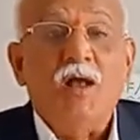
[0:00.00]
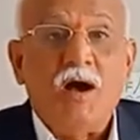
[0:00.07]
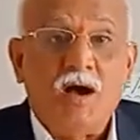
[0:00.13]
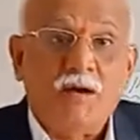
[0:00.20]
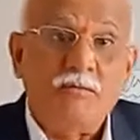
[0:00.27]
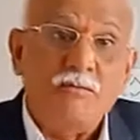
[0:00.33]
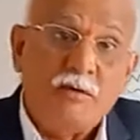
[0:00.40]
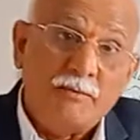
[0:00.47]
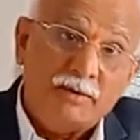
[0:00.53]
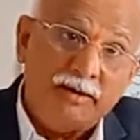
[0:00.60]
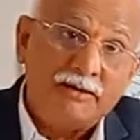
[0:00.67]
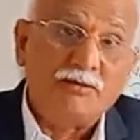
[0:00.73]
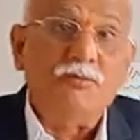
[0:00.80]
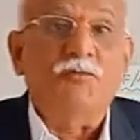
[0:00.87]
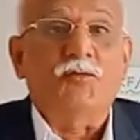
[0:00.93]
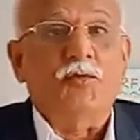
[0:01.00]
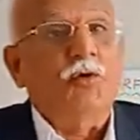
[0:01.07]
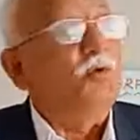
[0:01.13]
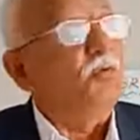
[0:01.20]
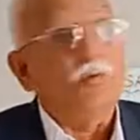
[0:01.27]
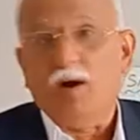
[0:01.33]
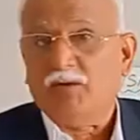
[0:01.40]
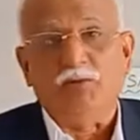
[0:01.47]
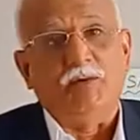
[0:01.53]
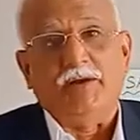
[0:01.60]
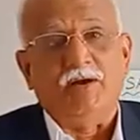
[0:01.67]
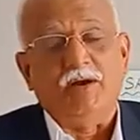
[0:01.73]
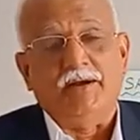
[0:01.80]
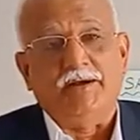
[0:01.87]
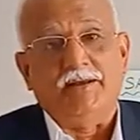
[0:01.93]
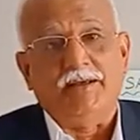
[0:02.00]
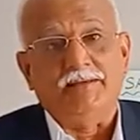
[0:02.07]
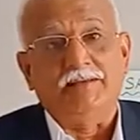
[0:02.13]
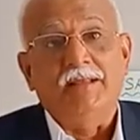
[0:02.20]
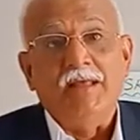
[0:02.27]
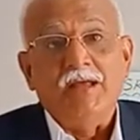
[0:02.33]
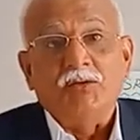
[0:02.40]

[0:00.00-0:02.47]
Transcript: or momentum flow, what we call it as.